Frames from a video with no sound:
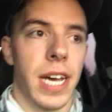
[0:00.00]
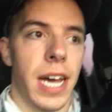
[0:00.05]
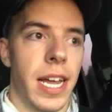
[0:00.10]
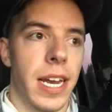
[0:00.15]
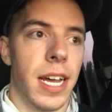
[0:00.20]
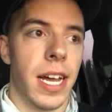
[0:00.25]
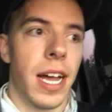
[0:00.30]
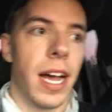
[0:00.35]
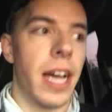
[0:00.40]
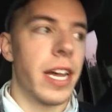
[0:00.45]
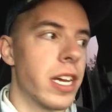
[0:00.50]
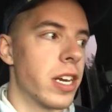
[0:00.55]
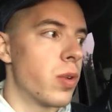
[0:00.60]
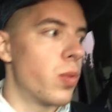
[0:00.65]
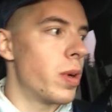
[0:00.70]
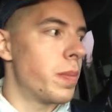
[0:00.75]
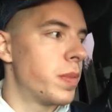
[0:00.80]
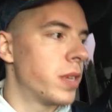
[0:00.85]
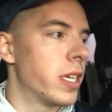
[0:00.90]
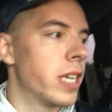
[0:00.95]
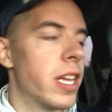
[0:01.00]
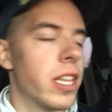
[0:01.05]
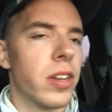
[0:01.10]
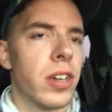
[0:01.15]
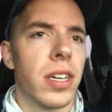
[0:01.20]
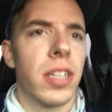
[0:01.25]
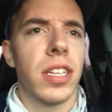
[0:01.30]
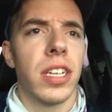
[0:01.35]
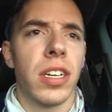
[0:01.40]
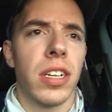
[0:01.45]
that uh, I'm gonna whip
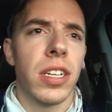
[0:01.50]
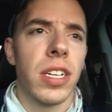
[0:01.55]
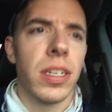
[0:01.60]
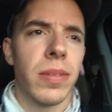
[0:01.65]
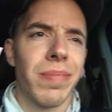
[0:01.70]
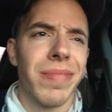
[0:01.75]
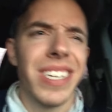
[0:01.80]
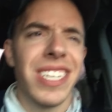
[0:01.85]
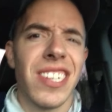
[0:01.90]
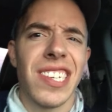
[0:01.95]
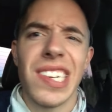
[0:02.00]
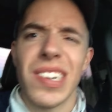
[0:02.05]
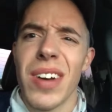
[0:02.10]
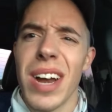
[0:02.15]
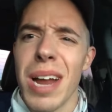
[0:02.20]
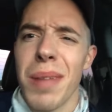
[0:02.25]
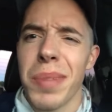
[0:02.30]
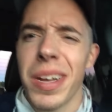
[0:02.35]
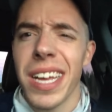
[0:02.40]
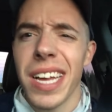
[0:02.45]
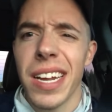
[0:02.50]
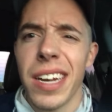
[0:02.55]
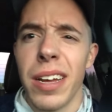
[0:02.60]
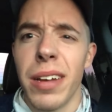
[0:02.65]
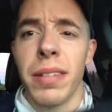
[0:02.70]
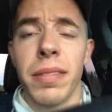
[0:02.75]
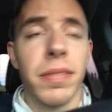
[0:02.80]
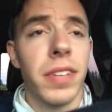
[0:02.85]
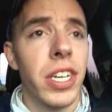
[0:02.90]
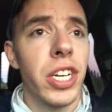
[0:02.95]
together a little Instagram kind
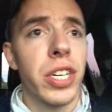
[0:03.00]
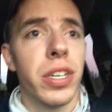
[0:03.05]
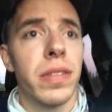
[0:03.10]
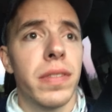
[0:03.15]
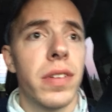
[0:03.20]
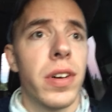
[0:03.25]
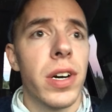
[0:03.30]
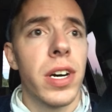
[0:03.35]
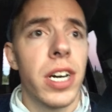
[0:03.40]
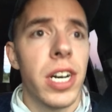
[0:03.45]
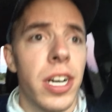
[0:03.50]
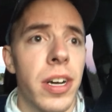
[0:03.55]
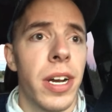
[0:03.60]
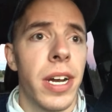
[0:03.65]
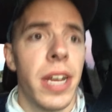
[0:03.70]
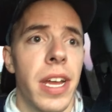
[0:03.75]
of video for her.